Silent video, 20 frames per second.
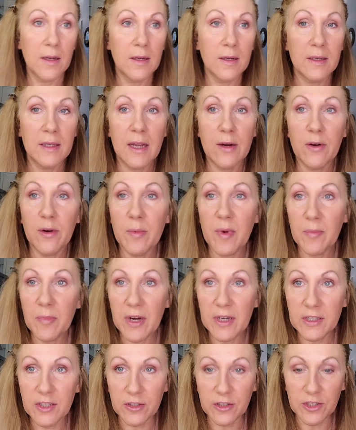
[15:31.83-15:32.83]
Now remember I
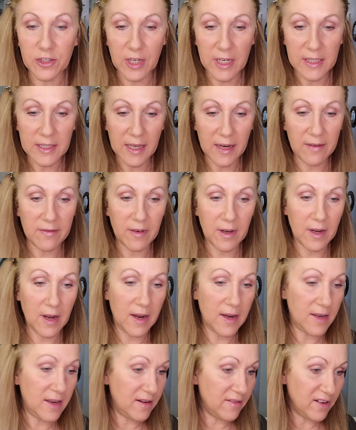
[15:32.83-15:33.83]
told you guys
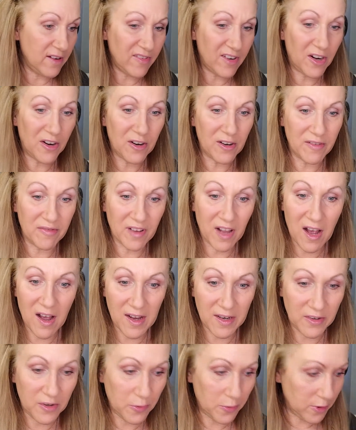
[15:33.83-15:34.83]
I'd never even heard of
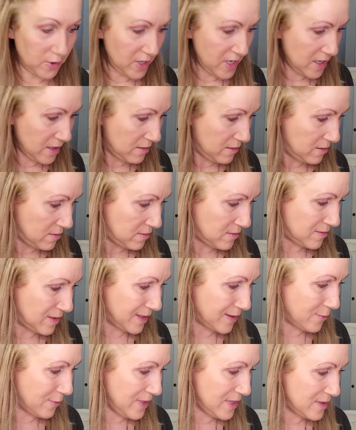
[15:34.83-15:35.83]
contouring. Like
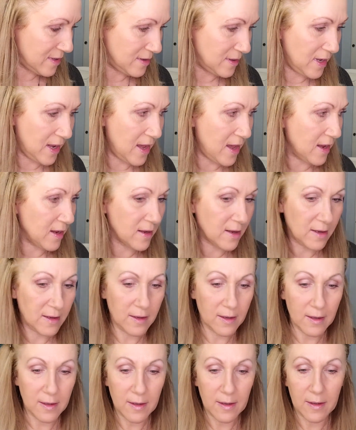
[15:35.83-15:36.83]
what in the heck?
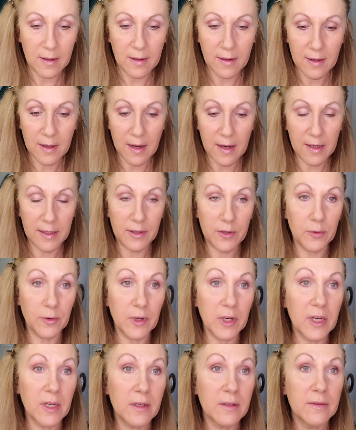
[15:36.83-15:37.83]

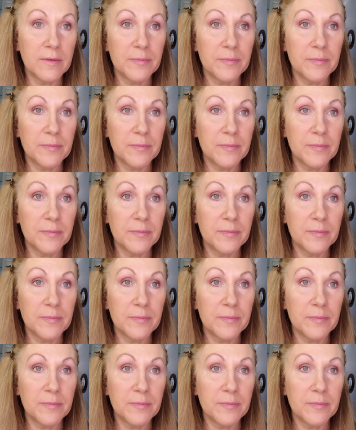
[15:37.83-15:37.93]
Contouring.